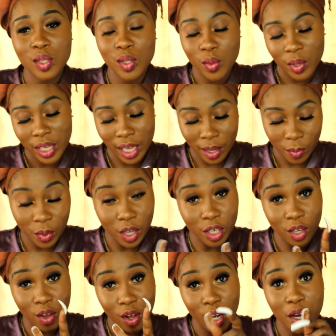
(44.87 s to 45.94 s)
So yeah, we're
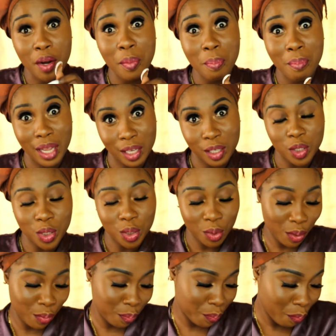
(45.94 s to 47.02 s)
gonna call her Mildred.